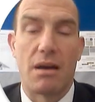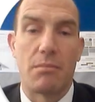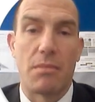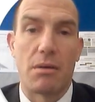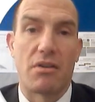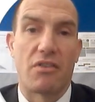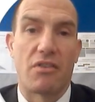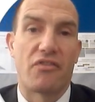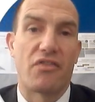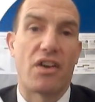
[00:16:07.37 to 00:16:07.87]

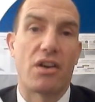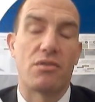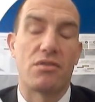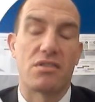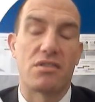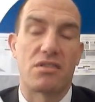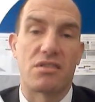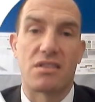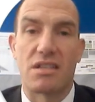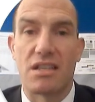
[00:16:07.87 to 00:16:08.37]
mobile
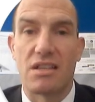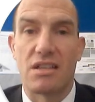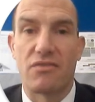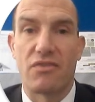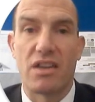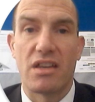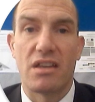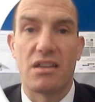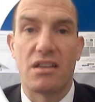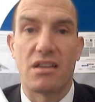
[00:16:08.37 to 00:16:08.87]
phones and
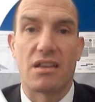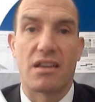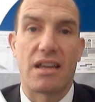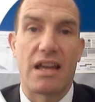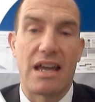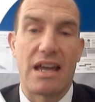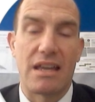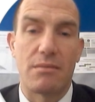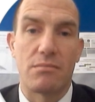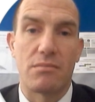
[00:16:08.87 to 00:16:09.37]
TV and
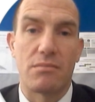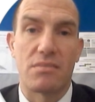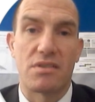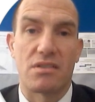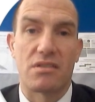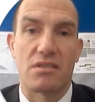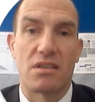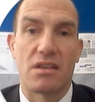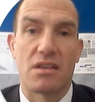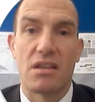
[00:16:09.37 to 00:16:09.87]

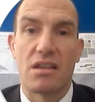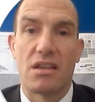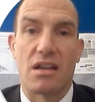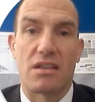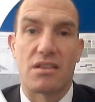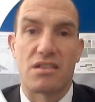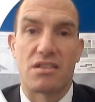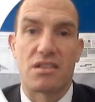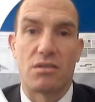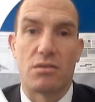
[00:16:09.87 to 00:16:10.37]
games
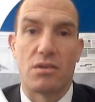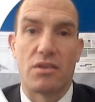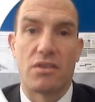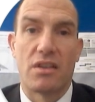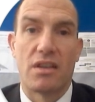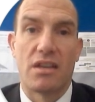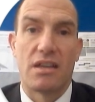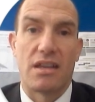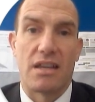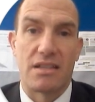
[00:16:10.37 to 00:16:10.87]
and so
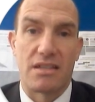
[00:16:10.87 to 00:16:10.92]
on?